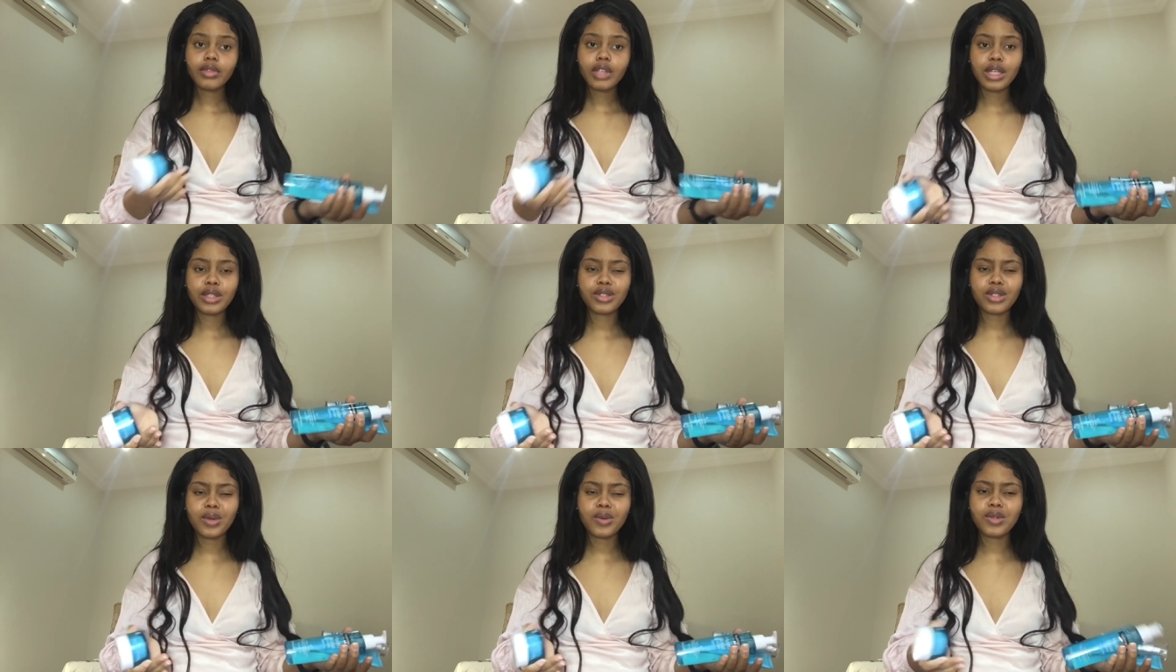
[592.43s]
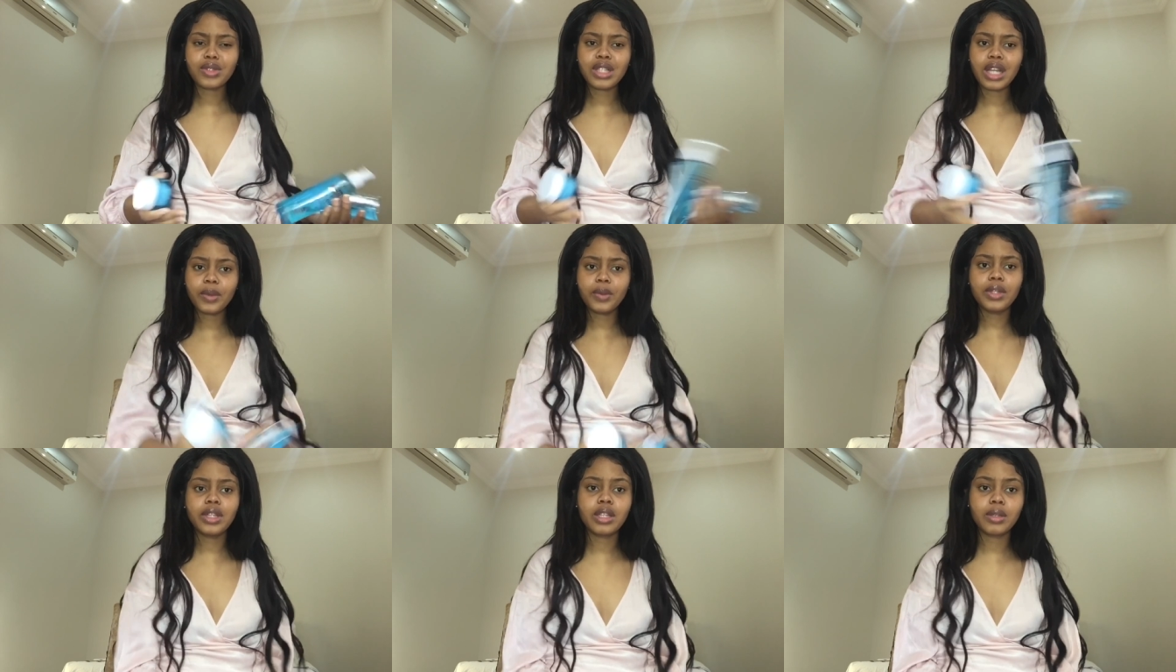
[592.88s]
So we'll
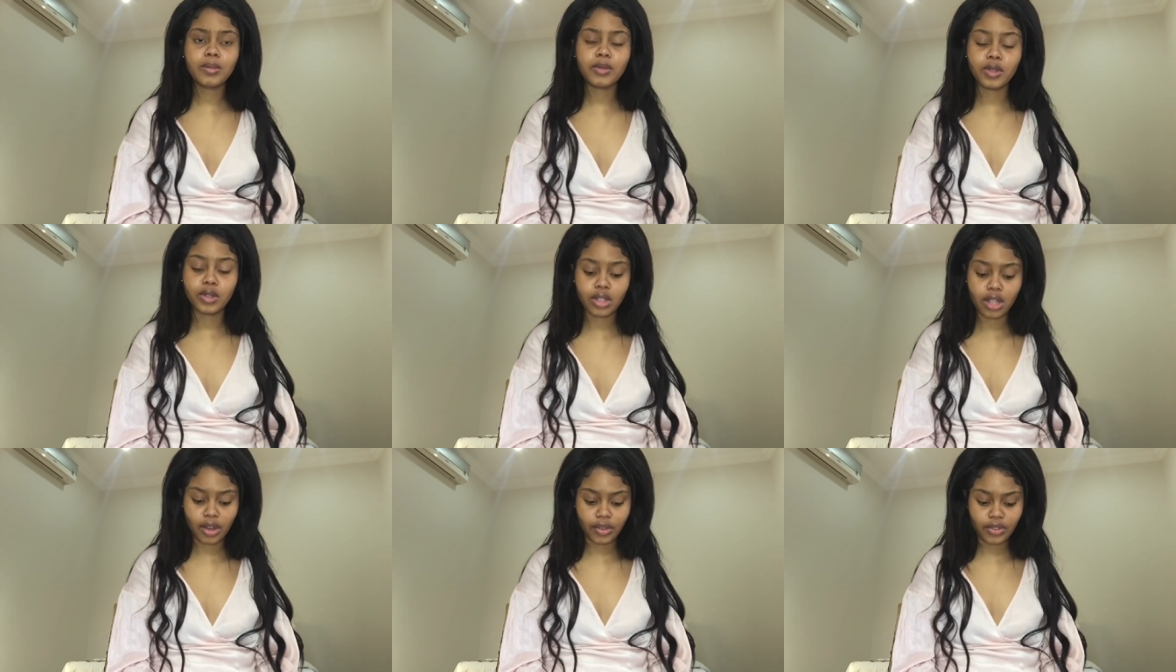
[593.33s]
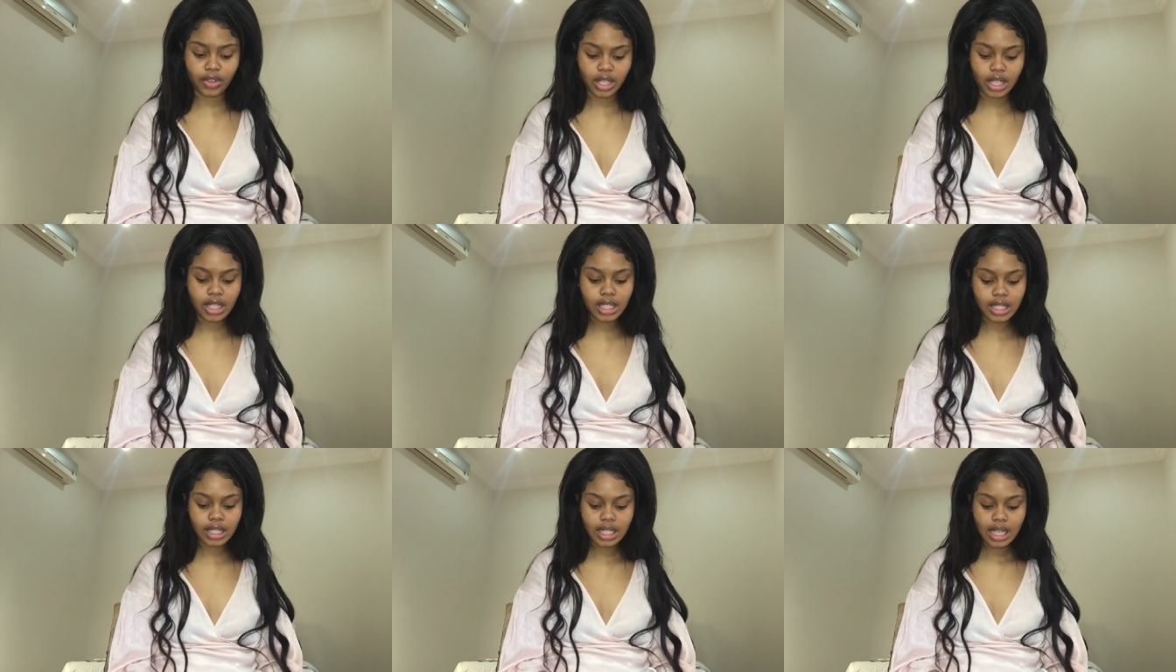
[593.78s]
start with the most
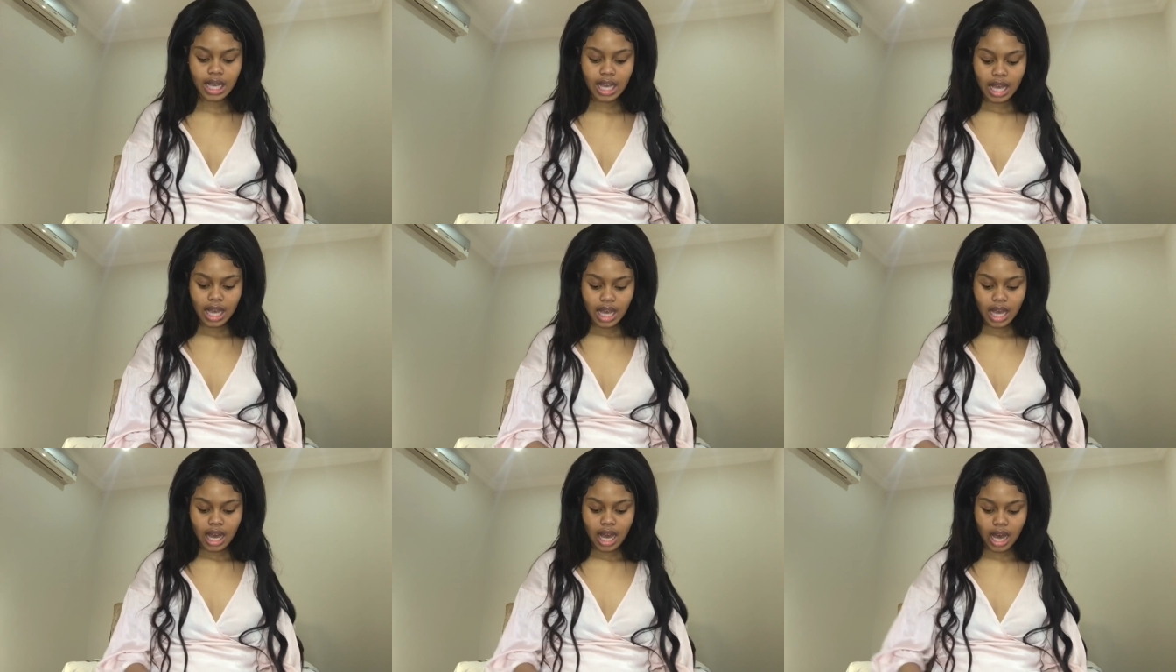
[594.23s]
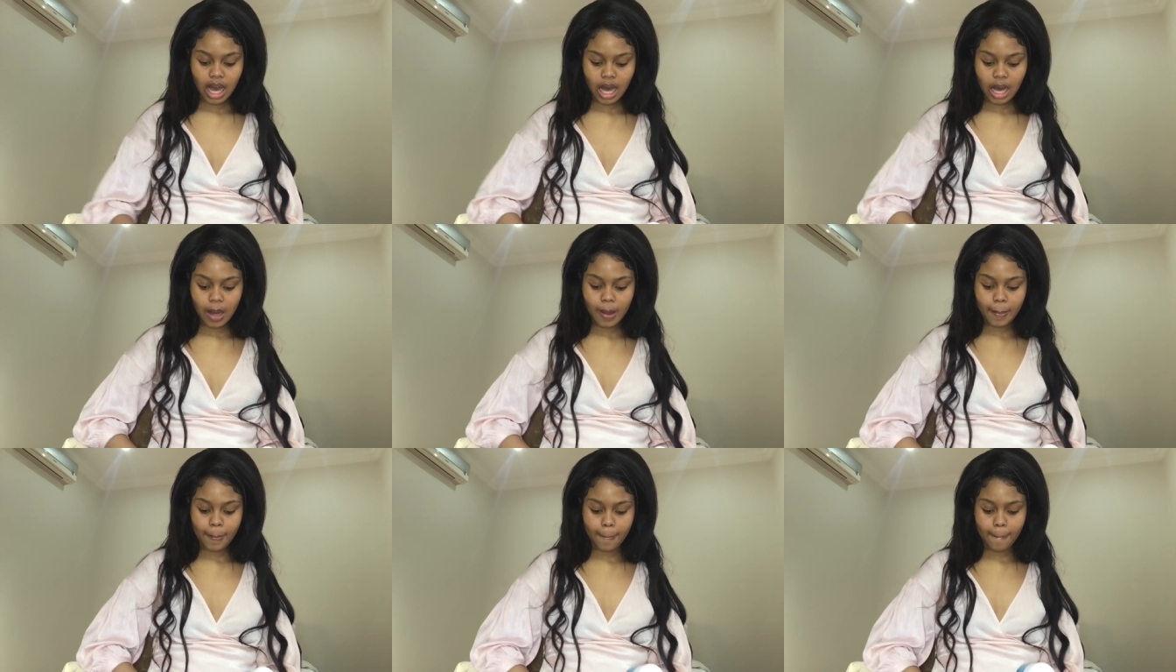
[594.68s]
obvious,
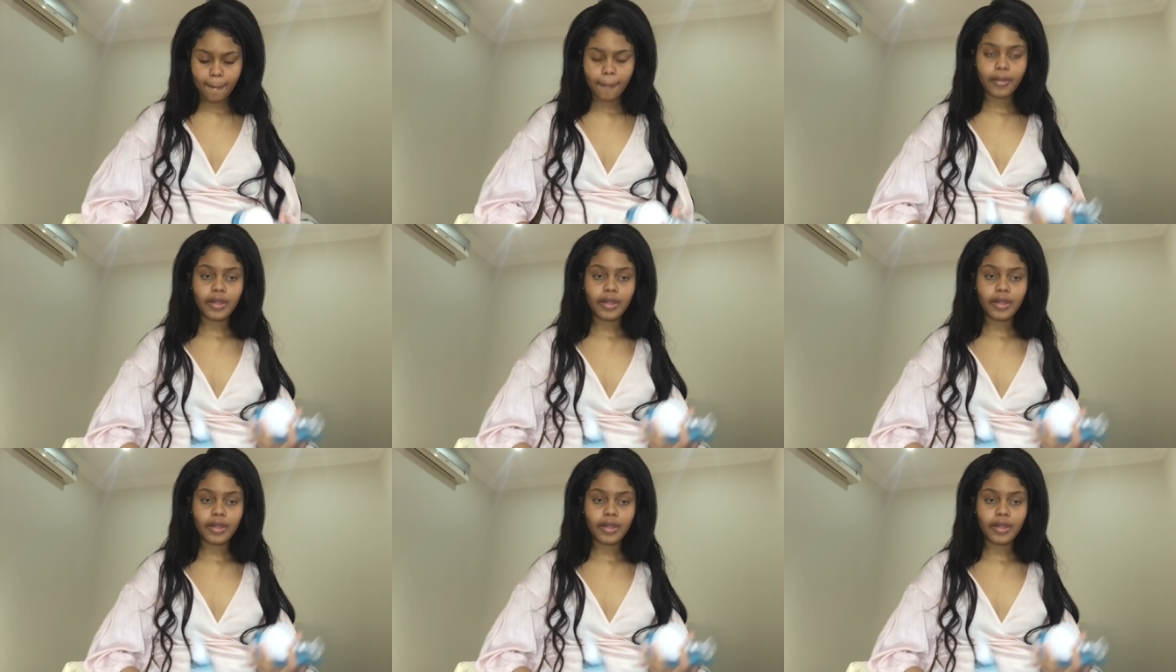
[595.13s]
um,